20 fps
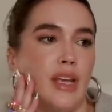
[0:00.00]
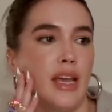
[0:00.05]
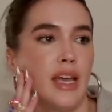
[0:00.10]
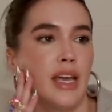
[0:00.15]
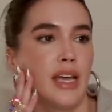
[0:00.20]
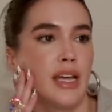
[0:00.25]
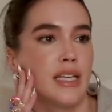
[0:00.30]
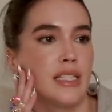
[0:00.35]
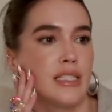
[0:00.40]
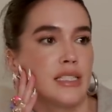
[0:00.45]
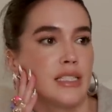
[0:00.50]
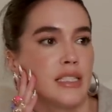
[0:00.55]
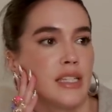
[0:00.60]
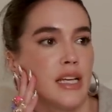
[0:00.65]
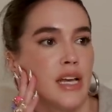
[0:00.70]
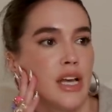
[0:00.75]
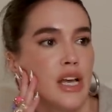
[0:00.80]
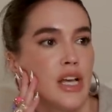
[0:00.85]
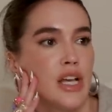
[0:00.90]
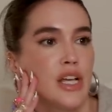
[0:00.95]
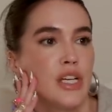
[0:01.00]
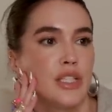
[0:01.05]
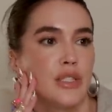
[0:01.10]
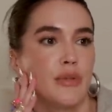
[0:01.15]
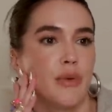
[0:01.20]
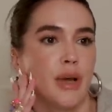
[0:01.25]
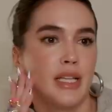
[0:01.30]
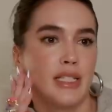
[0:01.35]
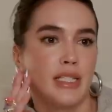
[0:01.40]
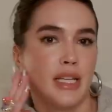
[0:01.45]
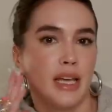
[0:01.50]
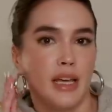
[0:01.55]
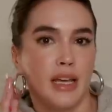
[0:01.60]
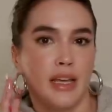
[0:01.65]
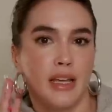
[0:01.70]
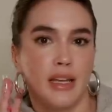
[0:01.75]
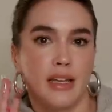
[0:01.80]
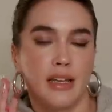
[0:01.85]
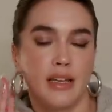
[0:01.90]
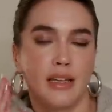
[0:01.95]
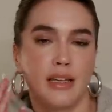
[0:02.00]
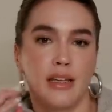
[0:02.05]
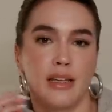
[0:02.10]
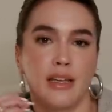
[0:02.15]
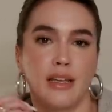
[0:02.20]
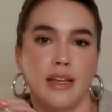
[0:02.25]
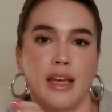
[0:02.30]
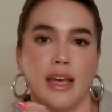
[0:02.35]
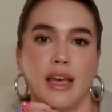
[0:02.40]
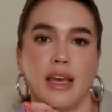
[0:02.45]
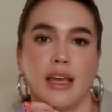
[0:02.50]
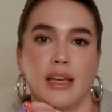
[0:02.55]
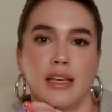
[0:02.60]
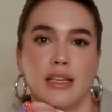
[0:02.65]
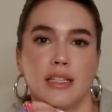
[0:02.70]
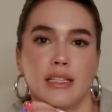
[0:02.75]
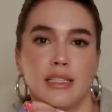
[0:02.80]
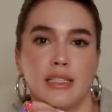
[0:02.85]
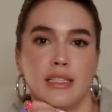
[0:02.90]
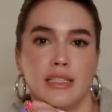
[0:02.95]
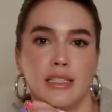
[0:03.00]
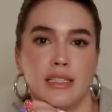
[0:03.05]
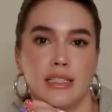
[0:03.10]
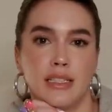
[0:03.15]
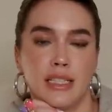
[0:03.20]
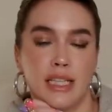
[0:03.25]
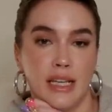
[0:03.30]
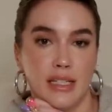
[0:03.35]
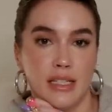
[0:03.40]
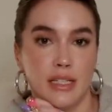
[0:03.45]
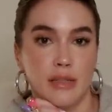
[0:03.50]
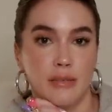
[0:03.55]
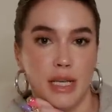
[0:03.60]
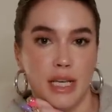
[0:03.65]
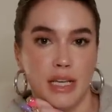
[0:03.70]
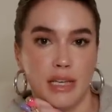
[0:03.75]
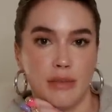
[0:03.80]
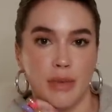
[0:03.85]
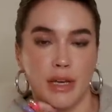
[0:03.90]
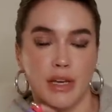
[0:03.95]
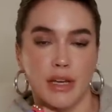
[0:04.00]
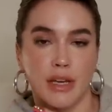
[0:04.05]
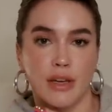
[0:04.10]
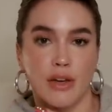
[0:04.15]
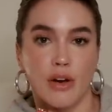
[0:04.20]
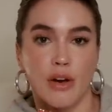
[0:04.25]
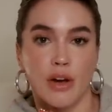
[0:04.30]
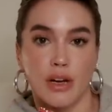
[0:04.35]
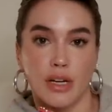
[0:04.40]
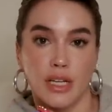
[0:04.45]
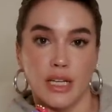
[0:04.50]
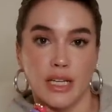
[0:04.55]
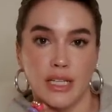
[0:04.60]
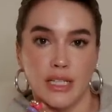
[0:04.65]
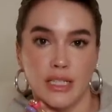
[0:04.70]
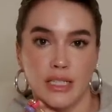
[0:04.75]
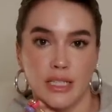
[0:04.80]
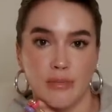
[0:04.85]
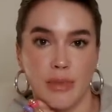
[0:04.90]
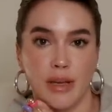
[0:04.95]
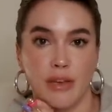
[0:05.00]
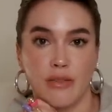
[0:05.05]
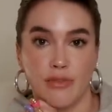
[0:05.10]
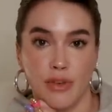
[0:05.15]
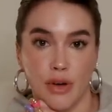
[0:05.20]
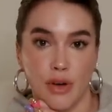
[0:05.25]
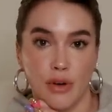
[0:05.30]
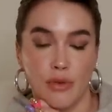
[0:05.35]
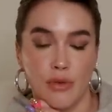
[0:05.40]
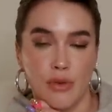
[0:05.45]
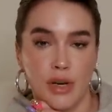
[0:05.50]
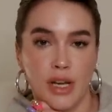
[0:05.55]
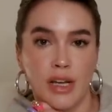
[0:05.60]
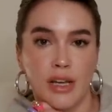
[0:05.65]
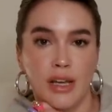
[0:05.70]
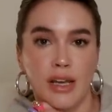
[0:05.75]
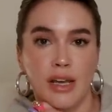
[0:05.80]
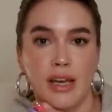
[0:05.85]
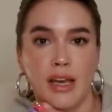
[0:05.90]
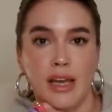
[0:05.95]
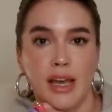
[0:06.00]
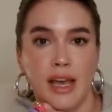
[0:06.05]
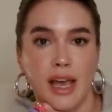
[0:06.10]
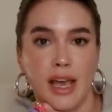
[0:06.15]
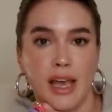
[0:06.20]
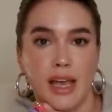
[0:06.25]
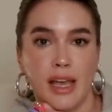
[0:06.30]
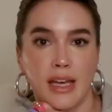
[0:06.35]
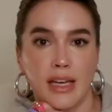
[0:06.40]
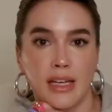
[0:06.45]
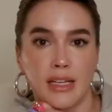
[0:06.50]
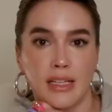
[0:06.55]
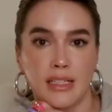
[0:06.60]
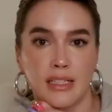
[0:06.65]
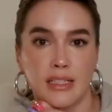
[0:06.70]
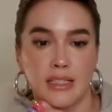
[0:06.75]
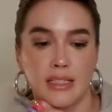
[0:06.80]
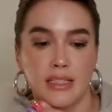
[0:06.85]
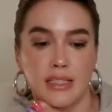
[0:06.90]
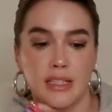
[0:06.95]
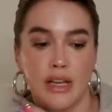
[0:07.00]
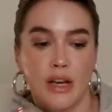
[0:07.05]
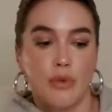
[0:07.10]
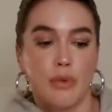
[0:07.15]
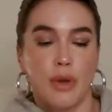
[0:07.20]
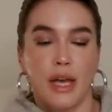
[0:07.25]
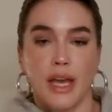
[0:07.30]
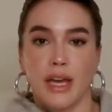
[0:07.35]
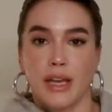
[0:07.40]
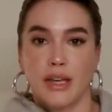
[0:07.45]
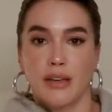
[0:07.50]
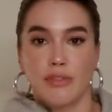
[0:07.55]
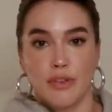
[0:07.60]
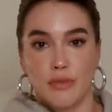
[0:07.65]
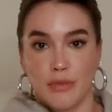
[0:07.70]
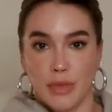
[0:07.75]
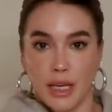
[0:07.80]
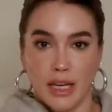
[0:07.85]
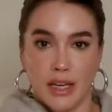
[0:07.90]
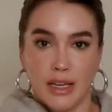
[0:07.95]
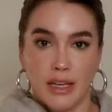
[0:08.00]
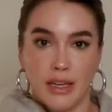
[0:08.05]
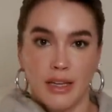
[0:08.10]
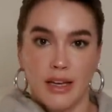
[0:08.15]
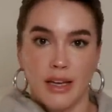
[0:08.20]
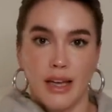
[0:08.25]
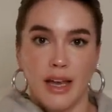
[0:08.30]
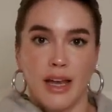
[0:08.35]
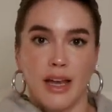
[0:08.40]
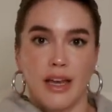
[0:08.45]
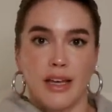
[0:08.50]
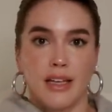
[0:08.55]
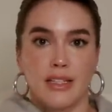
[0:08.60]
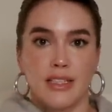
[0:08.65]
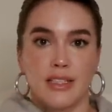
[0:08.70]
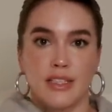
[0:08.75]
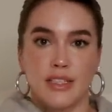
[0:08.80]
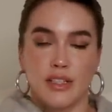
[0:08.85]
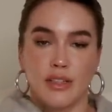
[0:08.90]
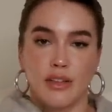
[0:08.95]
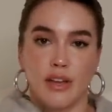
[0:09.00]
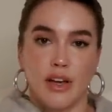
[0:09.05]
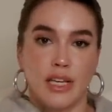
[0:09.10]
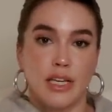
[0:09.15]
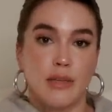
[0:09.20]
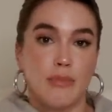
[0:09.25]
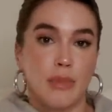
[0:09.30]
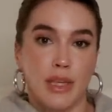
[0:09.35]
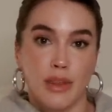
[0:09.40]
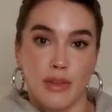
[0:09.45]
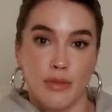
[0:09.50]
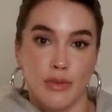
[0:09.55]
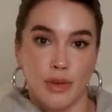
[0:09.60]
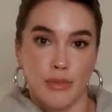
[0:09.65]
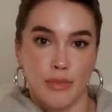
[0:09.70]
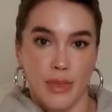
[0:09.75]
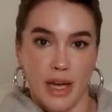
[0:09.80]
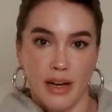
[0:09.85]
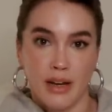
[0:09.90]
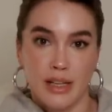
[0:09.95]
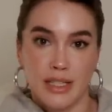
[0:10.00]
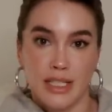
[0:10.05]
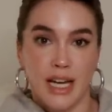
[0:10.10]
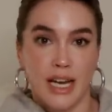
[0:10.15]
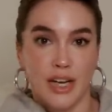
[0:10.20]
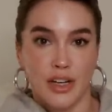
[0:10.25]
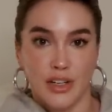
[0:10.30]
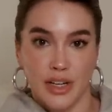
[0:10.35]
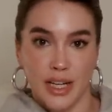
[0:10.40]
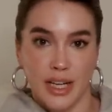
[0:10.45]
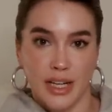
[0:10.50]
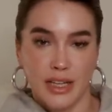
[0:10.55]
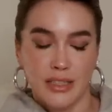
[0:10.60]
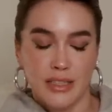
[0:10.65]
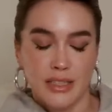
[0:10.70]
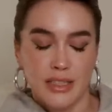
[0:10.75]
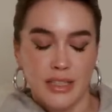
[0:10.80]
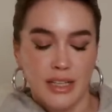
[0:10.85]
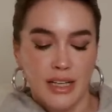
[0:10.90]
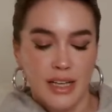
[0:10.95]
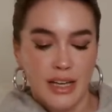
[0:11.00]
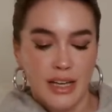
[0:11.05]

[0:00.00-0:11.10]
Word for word: And so I did, and he ended up taking my car keys and my phone and away from me and locking me in the room that entire night.